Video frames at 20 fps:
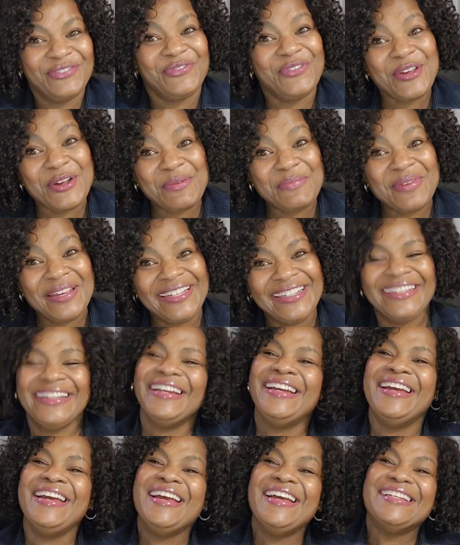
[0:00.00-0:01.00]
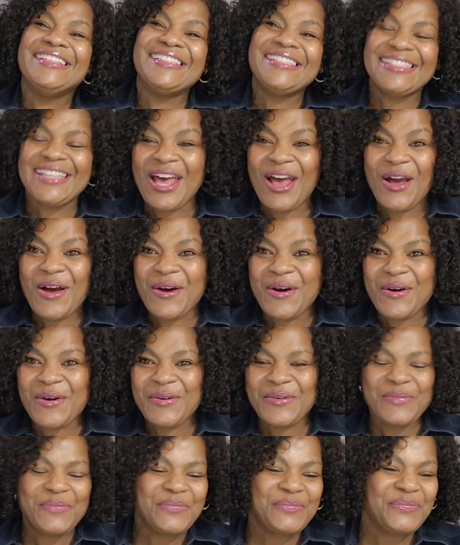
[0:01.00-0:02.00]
filming. So,